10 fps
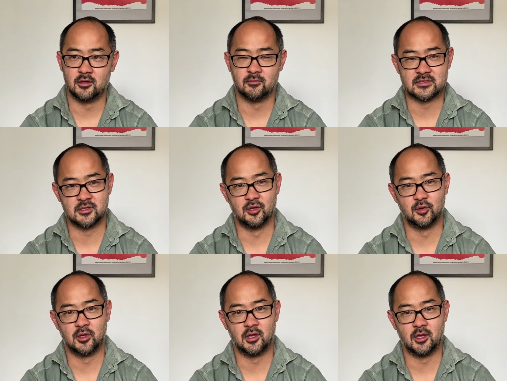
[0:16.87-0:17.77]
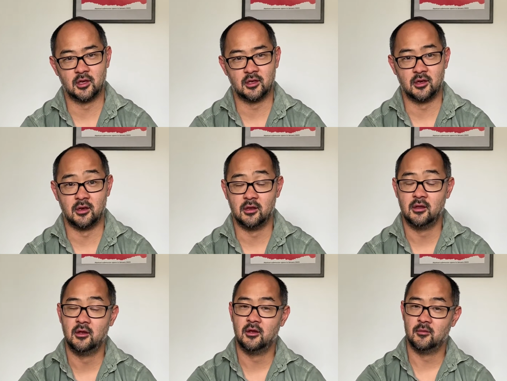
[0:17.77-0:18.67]
in Barcelona, and in
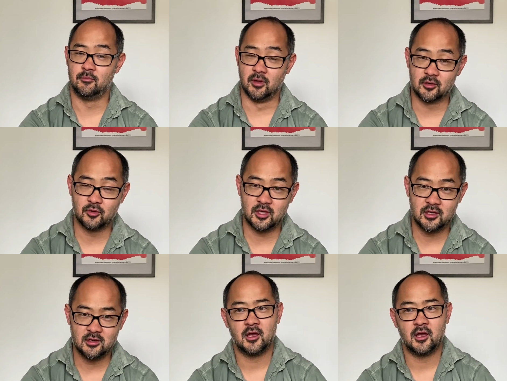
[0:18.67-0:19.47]
Belgrade.